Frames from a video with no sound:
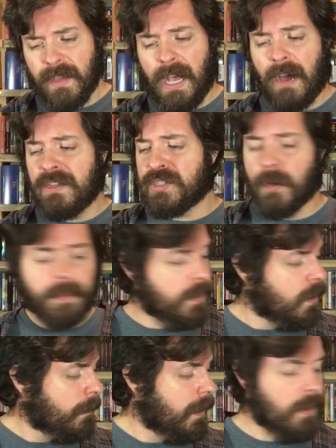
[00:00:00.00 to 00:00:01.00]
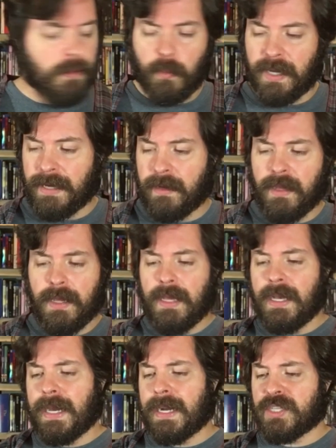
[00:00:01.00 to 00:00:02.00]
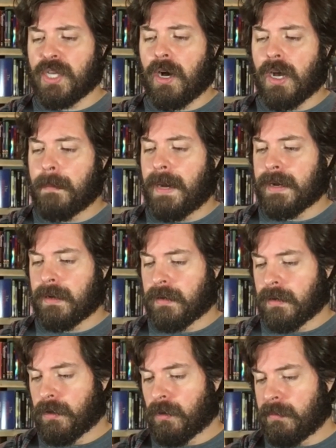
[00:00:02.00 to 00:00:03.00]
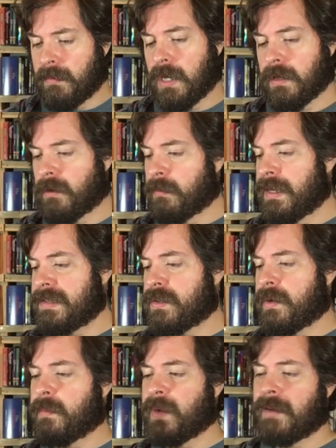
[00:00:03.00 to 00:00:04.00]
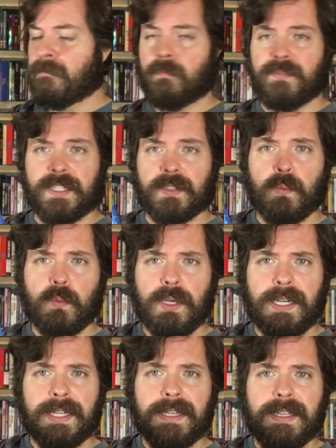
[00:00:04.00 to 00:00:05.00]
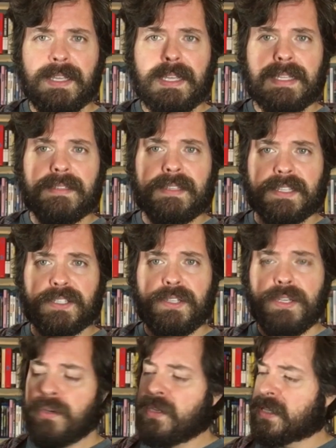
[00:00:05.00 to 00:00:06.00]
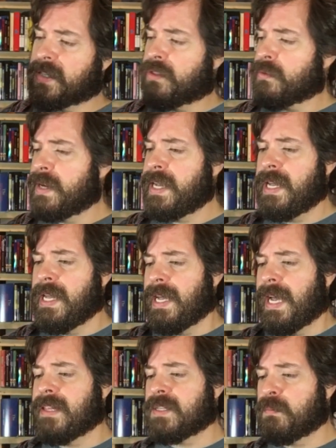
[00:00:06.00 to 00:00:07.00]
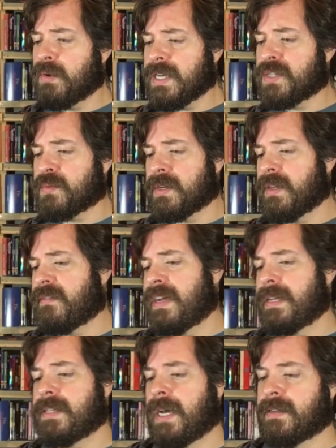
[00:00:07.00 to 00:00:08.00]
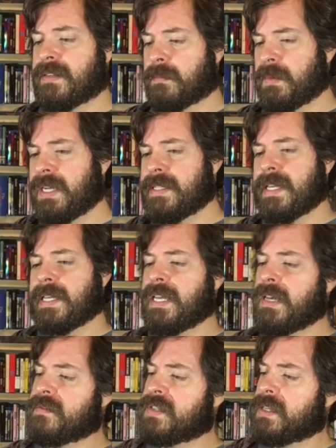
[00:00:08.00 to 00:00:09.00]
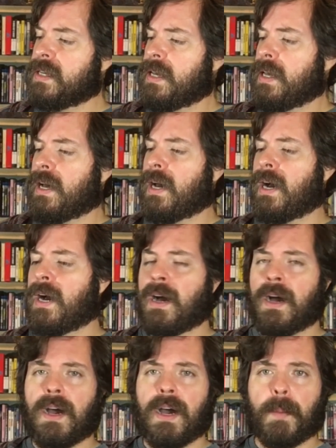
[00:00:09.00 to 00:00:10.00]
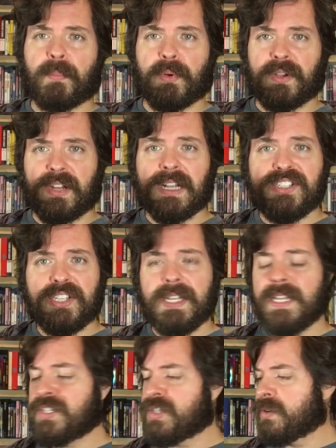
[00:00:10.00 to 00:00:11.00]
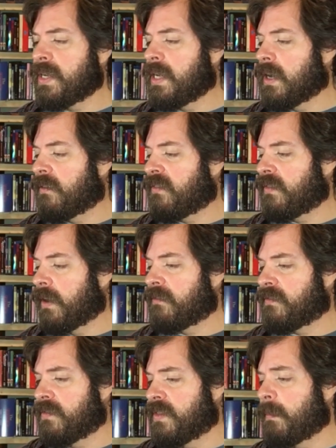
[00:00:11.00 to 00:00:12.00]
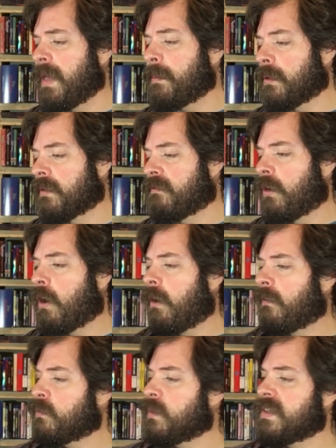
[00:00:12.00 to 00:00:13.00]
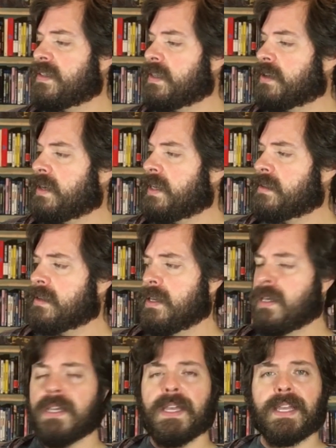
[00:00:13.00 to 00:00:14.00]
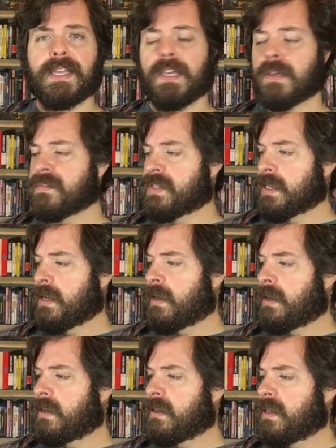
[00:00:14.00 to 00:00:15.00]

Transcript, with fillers: I'll just open it up here and we can kind of talk about it a little, a little bit. So here we have disc one, disc two, disc three. And this book is really fantastic because it gives uh, a production history of, of the people involved with the series. It gives uh,